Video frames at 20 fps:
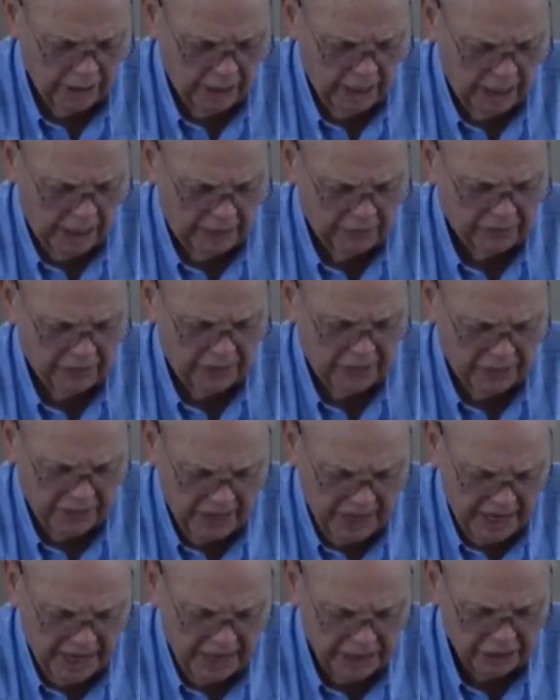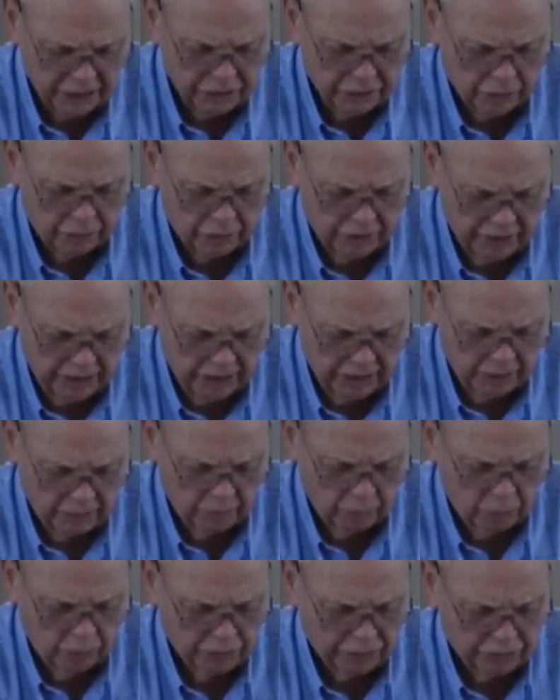and they gnashed on him
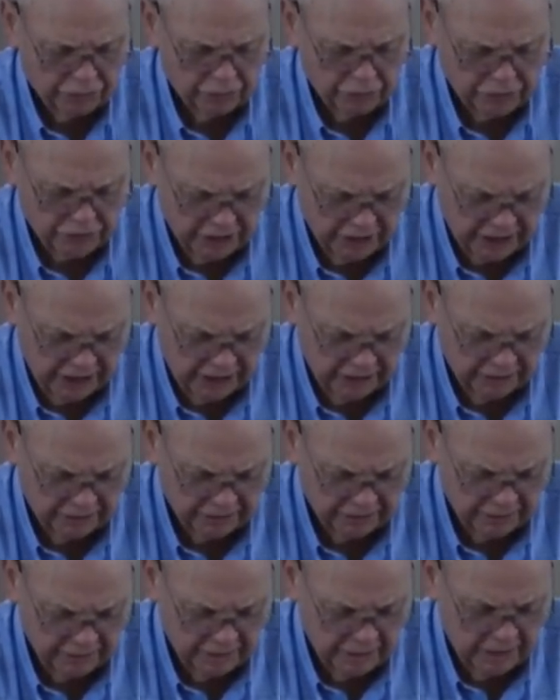with their teeth.